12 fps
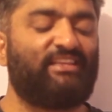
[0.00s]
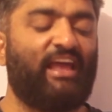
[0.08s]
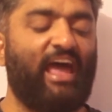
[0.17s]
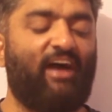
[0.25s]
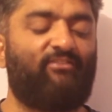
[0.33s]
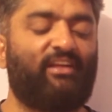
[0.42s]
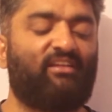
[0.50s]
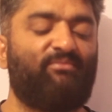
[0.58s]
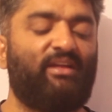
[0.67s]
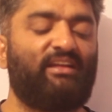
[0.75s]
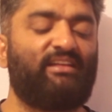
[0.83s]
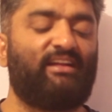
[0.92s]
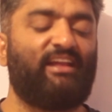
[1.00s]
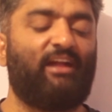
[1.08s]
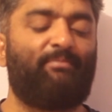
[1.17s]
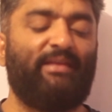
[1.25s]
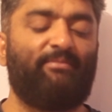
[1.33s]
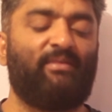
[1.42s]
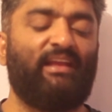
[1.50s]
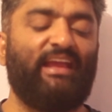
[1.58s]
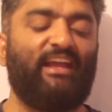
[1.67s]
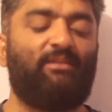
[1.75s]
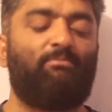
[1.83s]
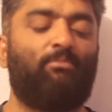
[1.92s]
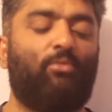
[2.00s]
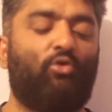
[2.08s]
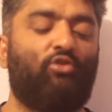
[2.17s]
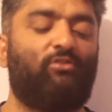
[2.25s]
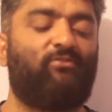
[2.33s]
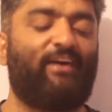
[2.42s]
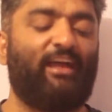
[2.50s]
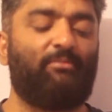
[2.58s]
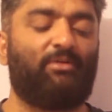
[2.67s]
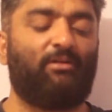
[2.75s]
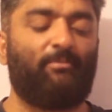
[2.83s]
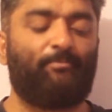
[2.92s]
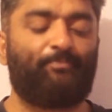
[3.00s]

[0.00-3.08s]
have recommended that people eat more fiber.